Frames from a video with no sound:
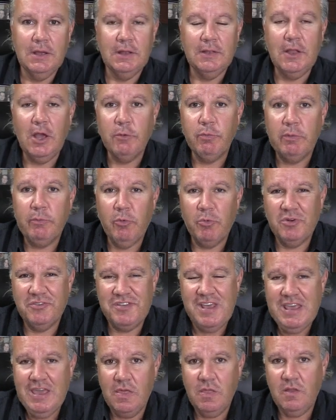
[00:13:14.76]
Now, when we were
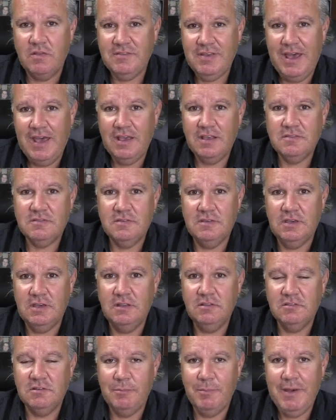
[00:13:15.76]
taking a taxi
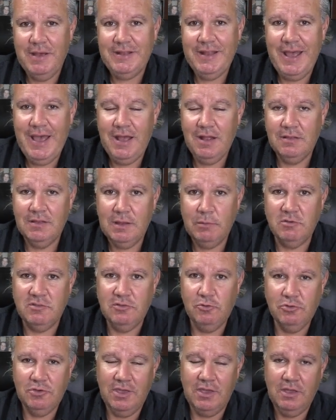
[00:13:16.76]
into Manhattan, I was
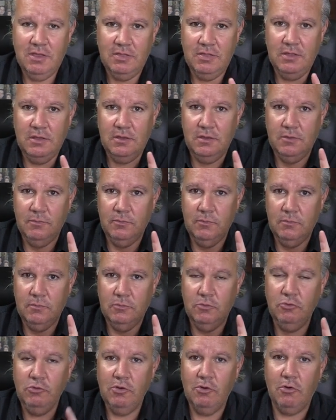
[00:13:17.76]
looking at the
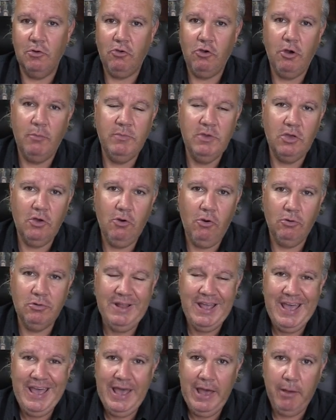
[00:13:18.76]
New York Comic
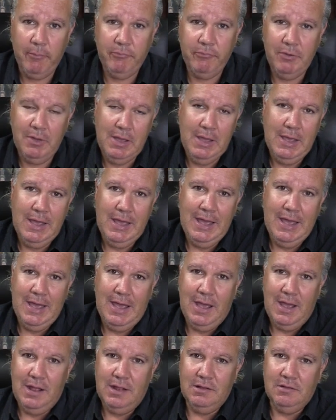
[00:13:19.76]
Con app
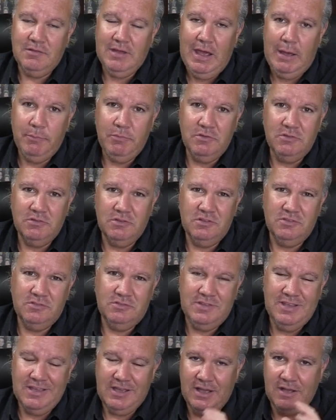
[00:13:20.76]
and happened to
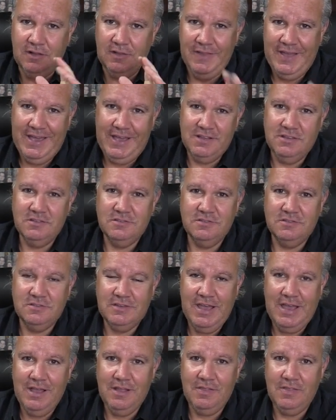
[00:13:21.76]
take a glance
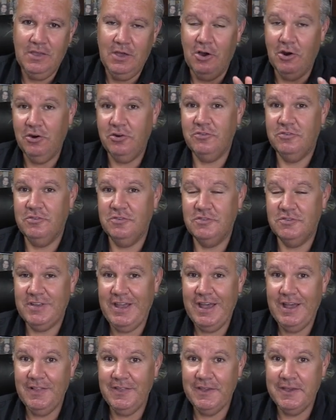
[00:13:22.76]
at the artist
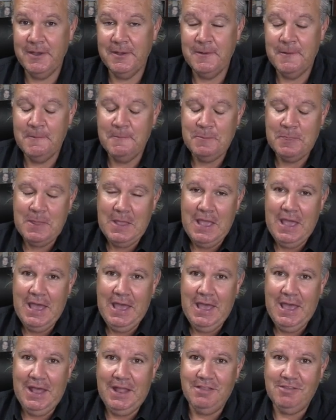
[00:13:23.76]
alley.
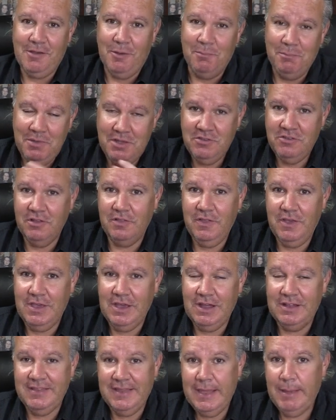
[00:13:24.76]
And immediately
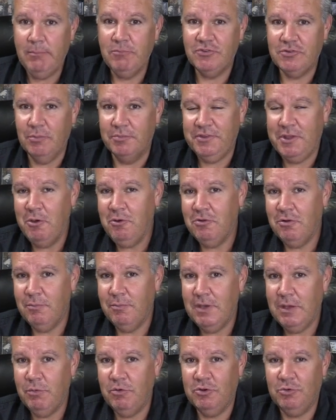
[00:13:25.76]
a name jumped out at
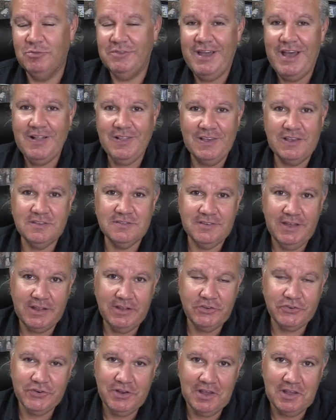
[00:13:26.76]
me, which was Alex
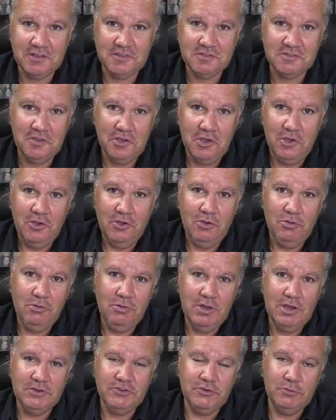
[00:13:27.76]
Sanchez,
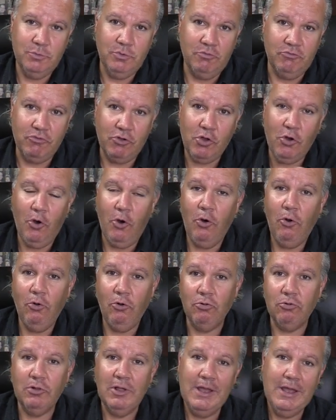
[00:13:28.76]
who, as you will
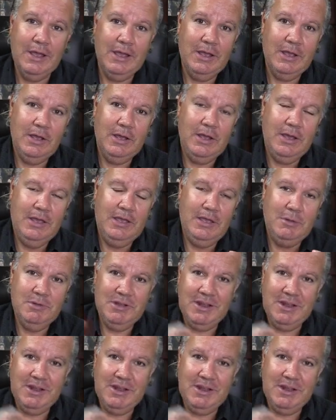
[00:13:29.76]
recall, him